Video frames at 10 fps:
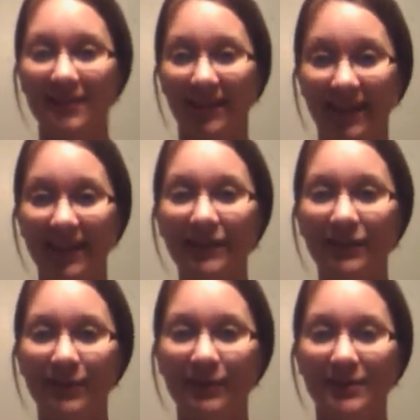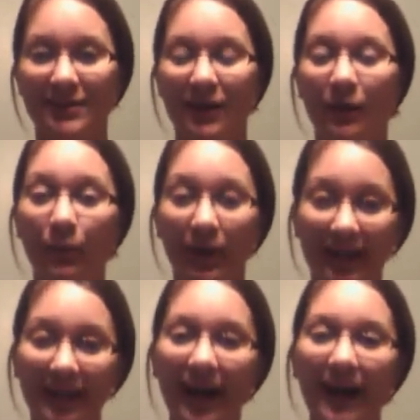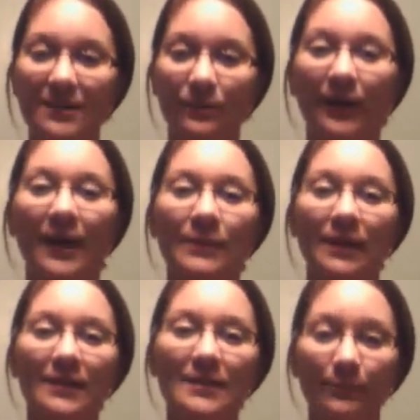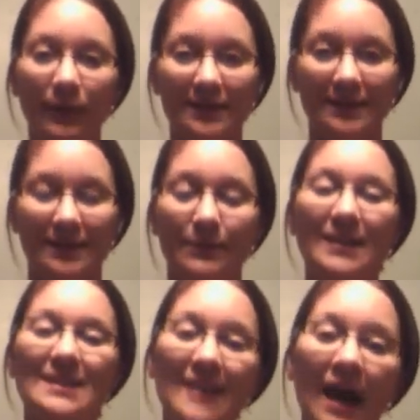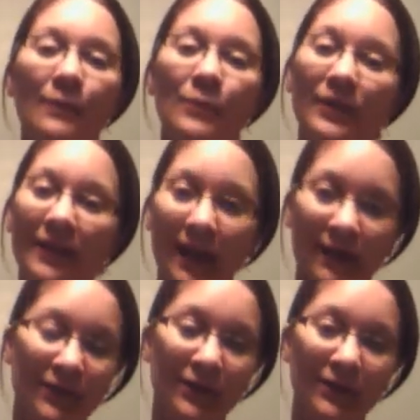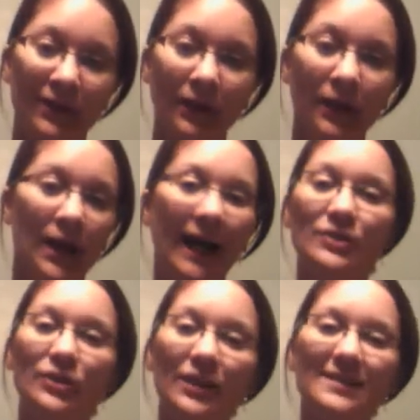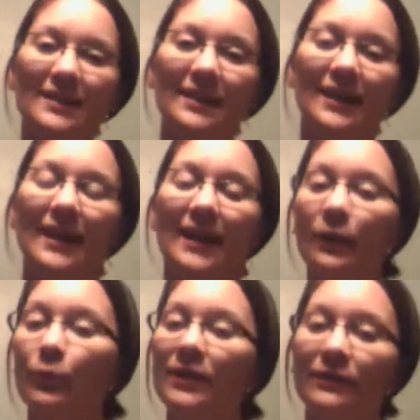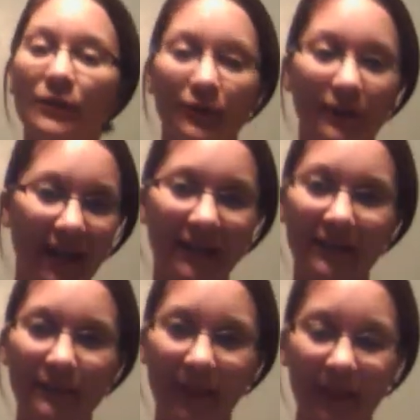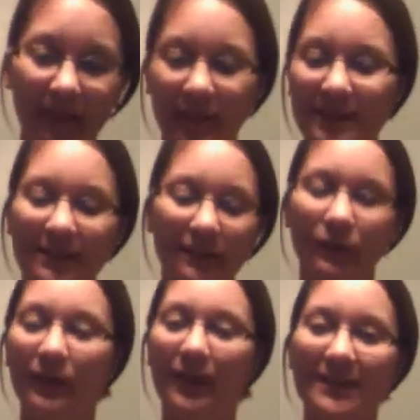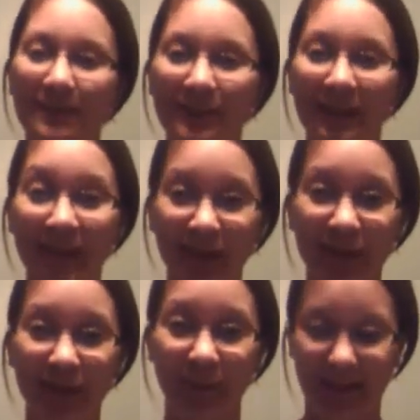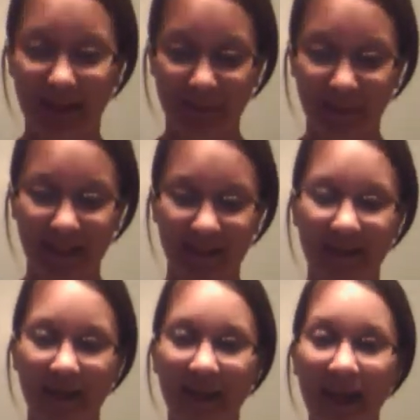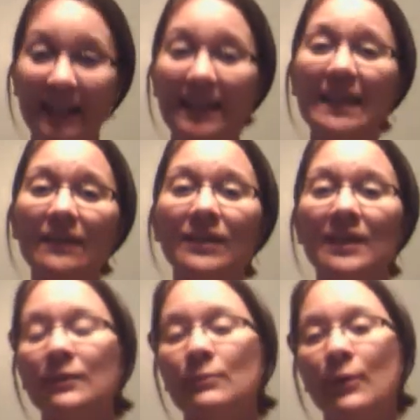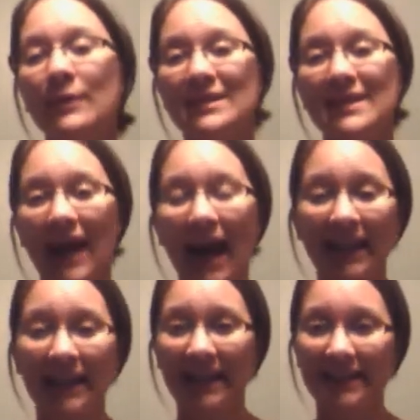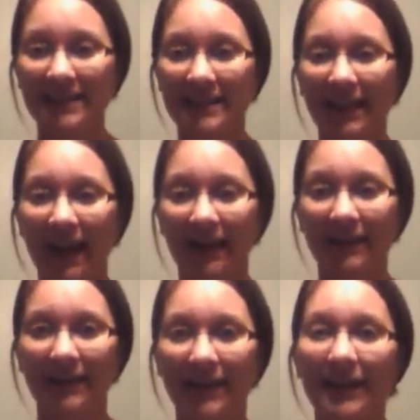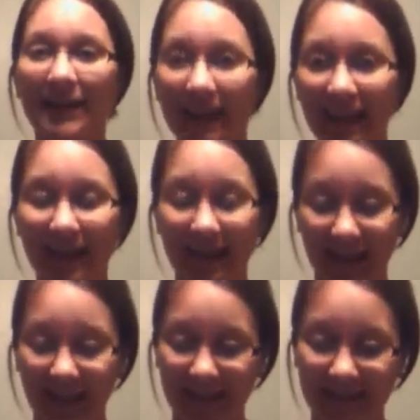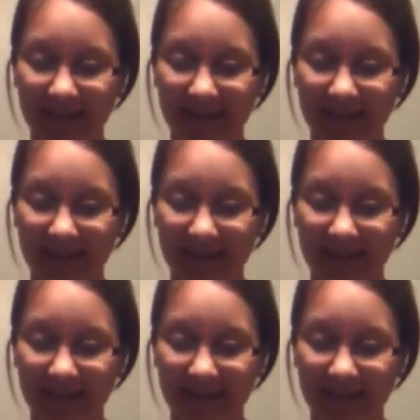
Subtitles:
that He knows what He has when I'm in His presence, because now more than ever, I trust that He wouldn't have created me if He didn't create something good within me. And even in the moments that I can't see that, He can.